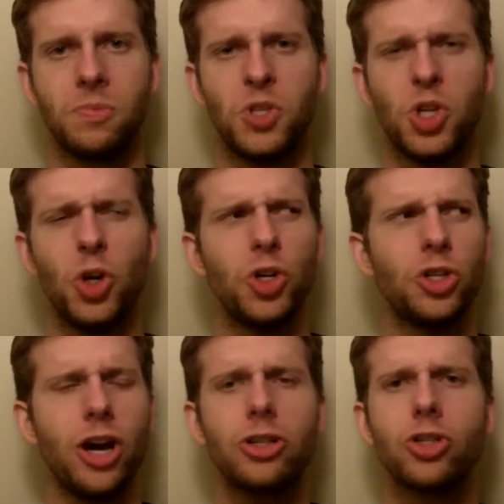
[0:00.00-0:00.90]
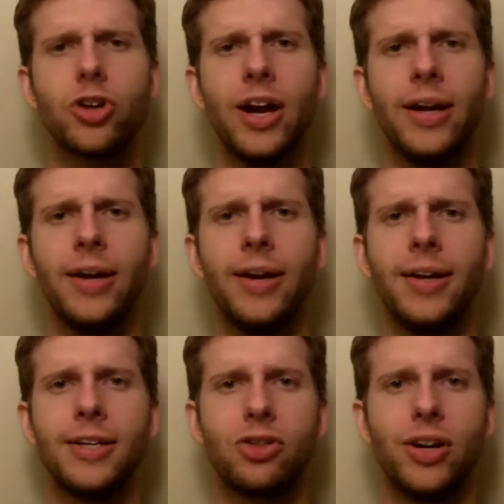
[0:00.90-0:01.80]
You go to your doctor trying
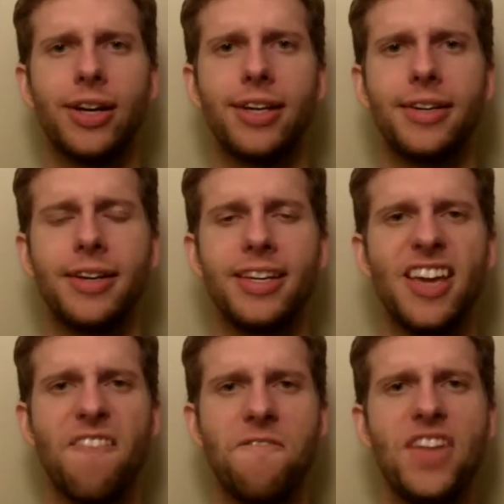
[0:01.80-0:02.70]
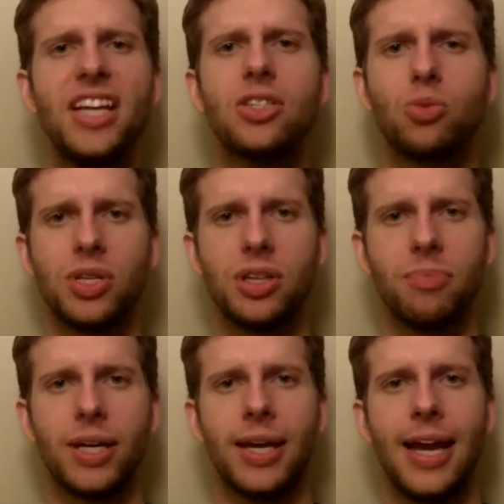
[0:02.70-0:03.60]
to get fixed with
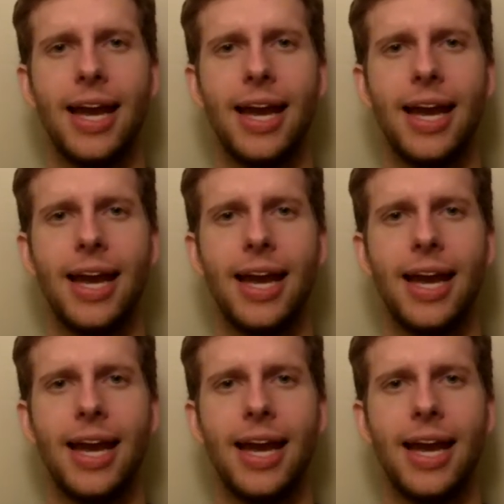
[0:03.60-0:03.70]
something,